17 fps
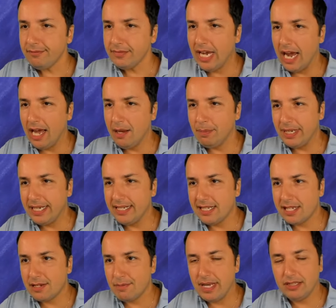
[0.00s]
I play the
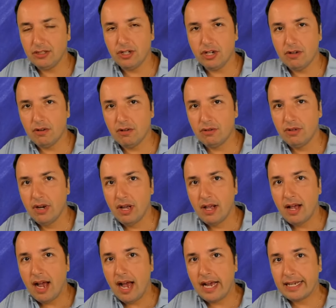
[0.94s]
symmetrical
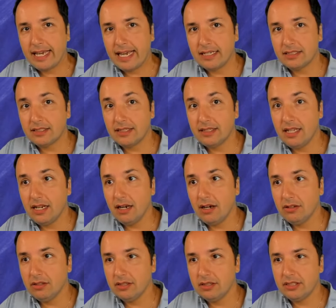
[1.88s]
against the
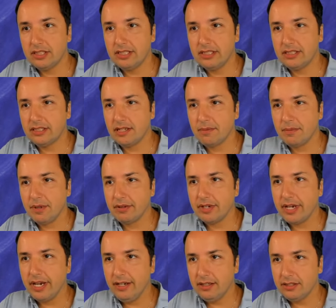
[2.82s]
London System,
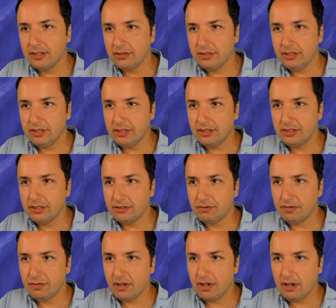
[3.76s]
okay? So this is
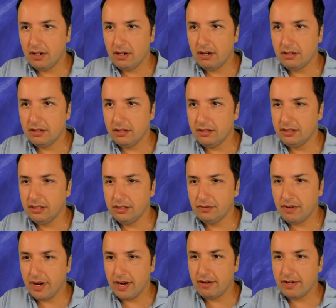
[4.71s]

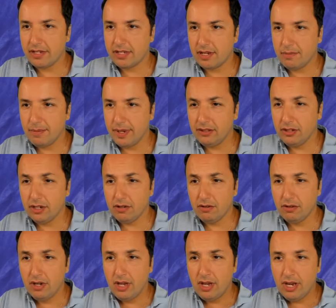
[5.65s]
very
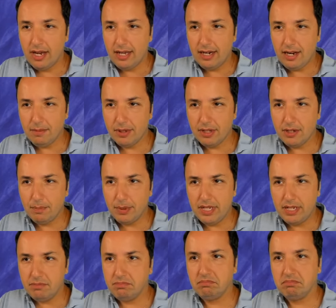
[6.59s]
symmetrical, and I'm gonna
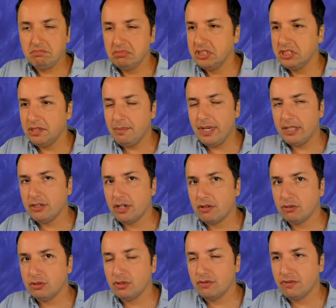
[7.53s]
play
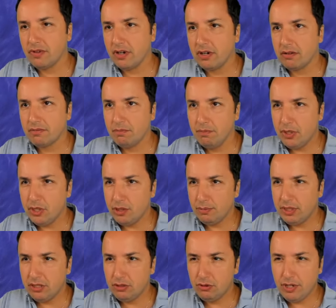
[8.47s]
symmetrical so far. Bishop
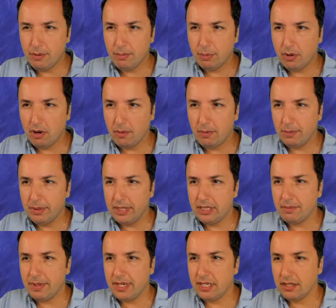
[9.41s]
d3, probably the
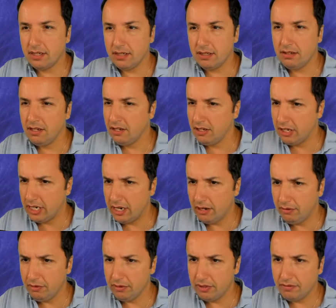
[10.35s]
main line, and I
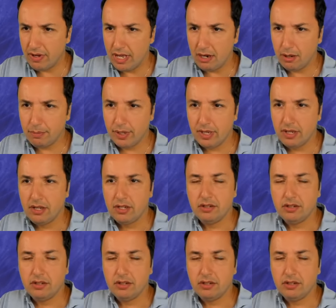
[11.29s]
will develop.